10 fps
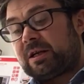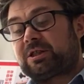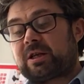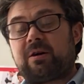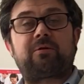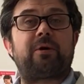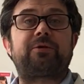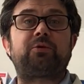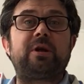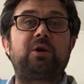So I've got
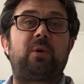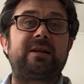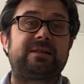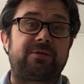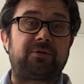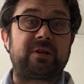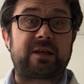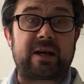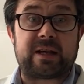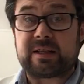3 quite different
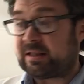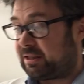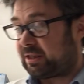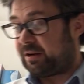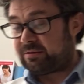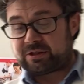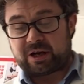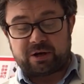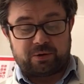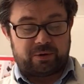colours of
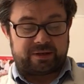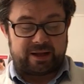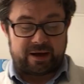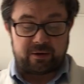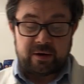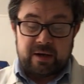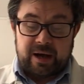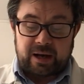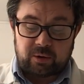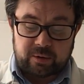dough now,
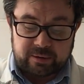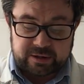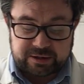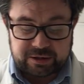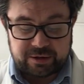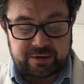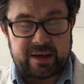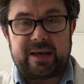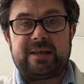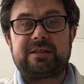and all I'm going to do
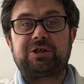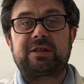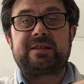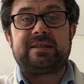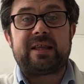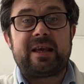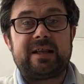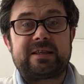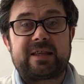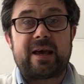is just
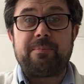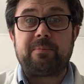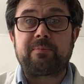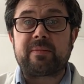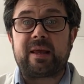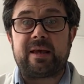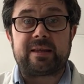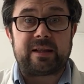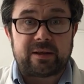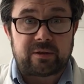knead them in
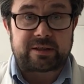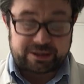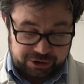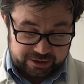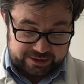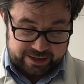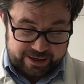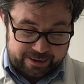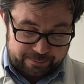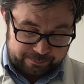their little dishes
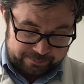here.